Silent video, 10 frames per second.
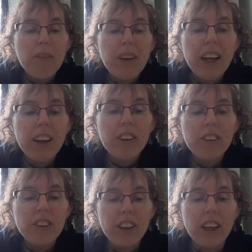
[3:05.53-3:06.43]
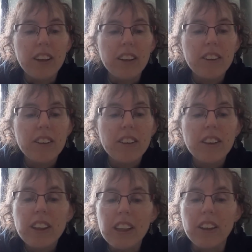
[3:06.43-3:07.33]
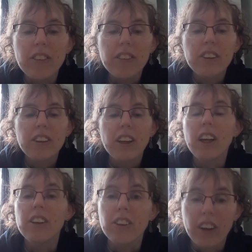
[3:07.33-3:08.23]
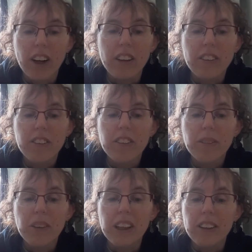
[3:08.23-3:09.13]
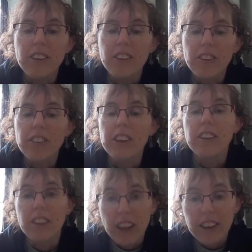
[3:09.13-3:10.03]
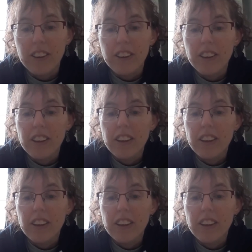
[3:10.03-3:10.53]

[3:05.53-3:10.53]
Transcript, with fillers: pain or sadness, leave and your heart begins to feel lighter.